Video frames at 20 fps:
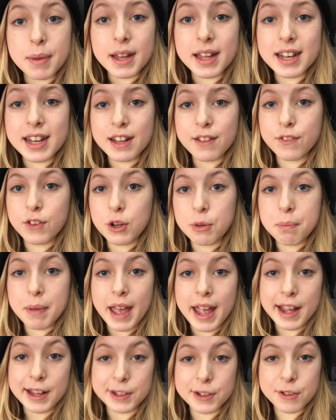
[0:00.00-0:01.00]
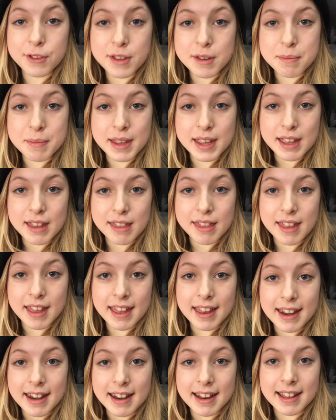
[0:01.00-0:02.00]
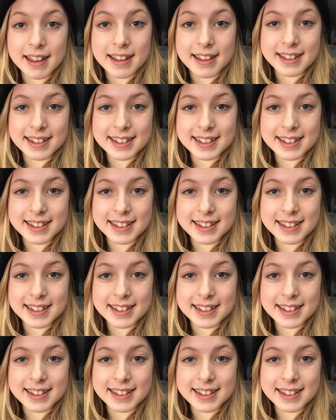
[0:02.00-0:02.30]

But if you're paler than me, then uh,